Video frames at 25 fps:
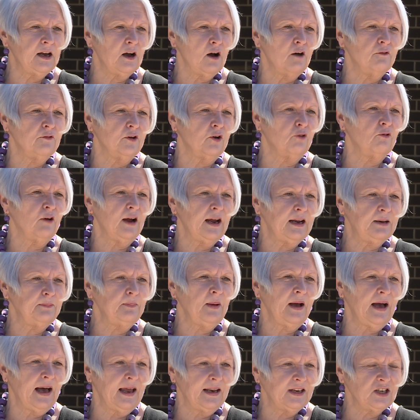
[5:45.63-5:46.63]
of a great
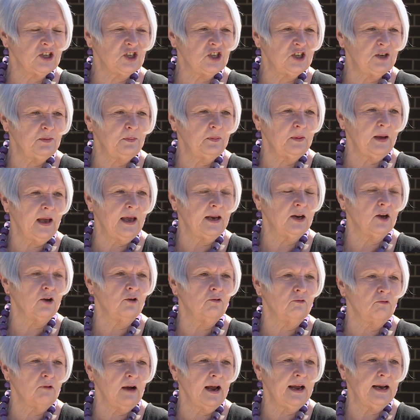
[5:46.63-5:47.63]
partnership and a
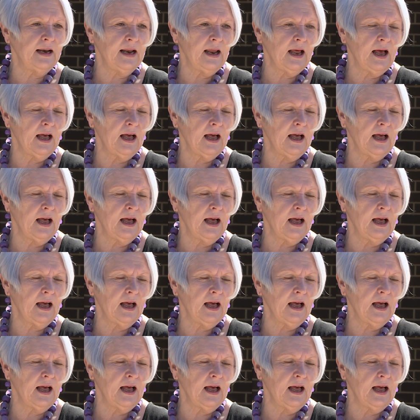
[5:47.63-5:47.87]
great